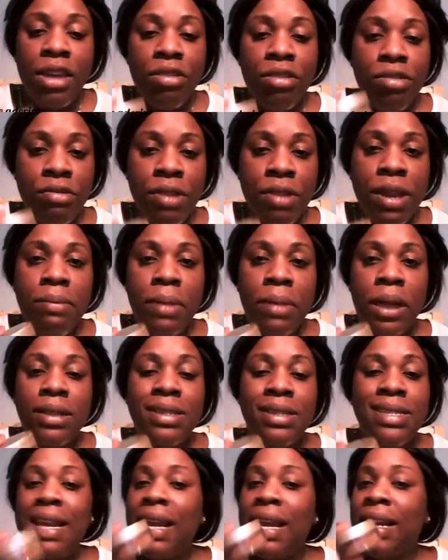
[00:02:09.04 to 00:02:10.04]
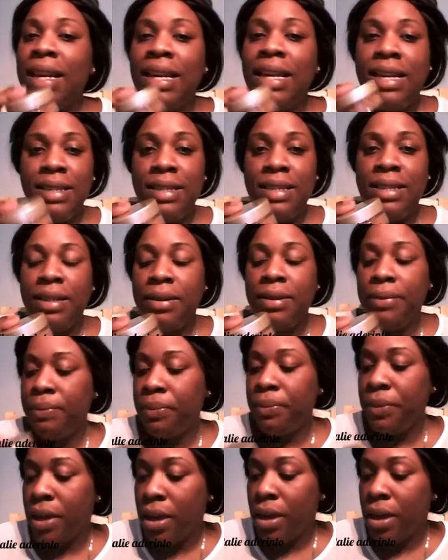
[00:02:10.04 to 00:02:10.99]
3 months at least.